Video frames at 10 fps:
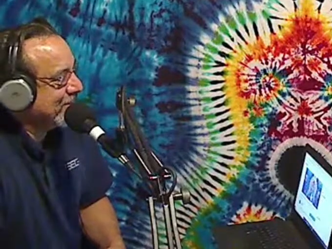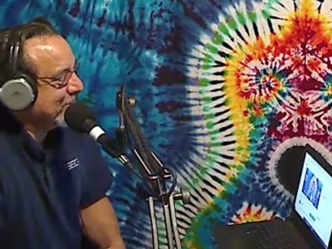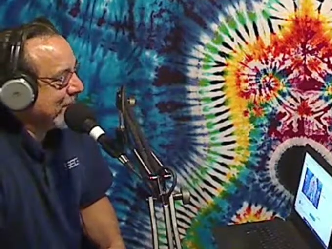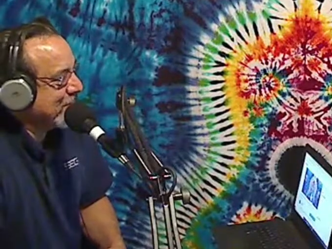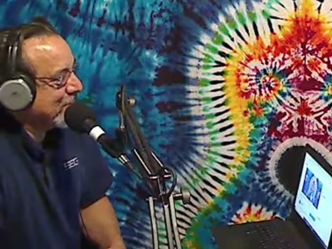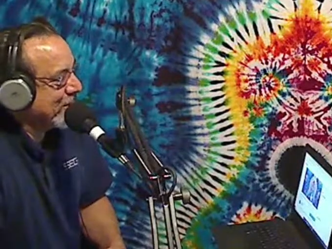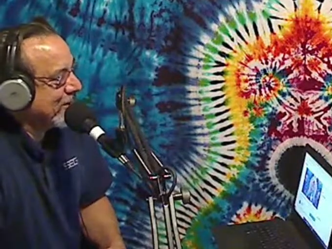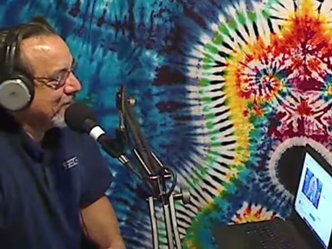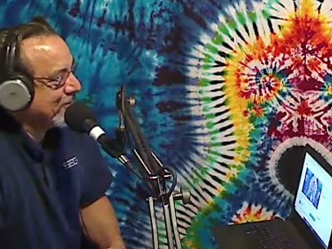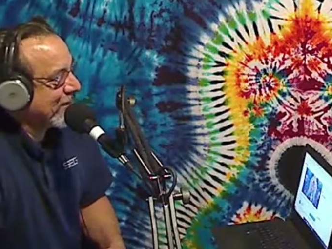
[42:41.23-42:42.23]
Monday
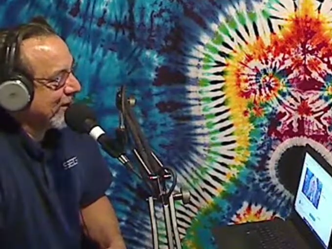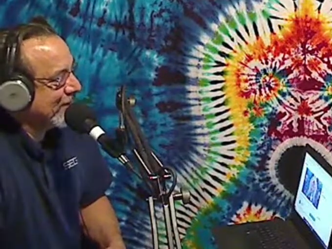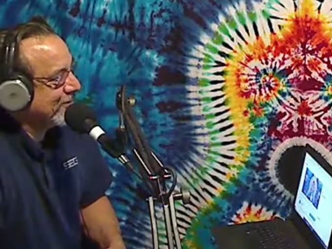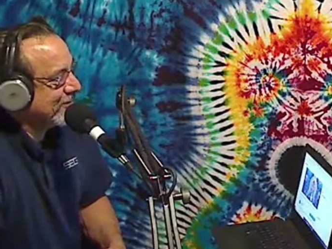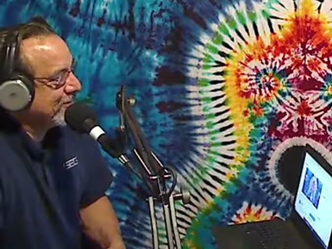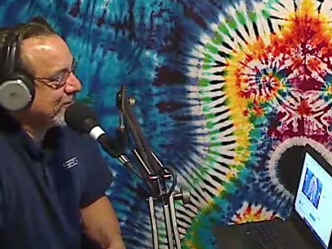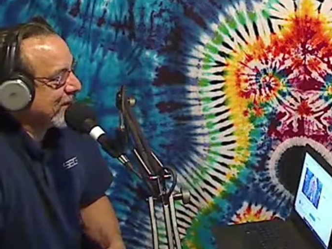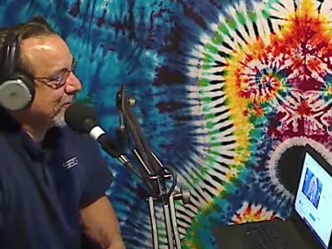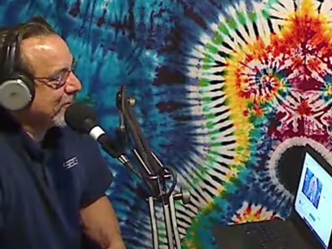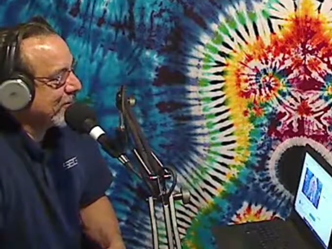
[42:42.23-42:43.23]
morning and Friday
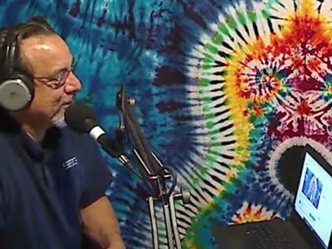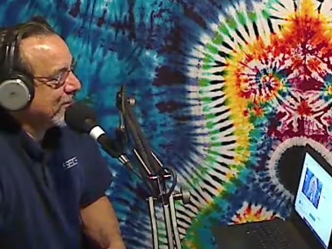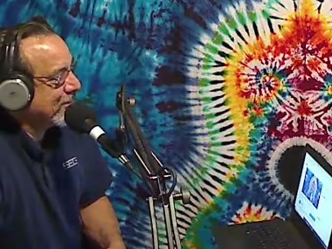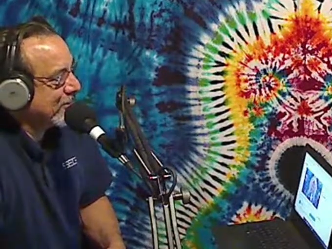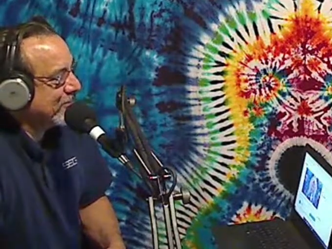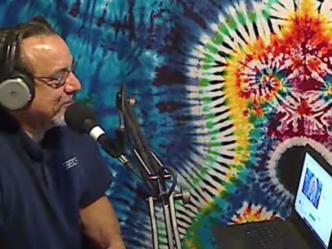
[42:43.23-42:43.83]
before I come home.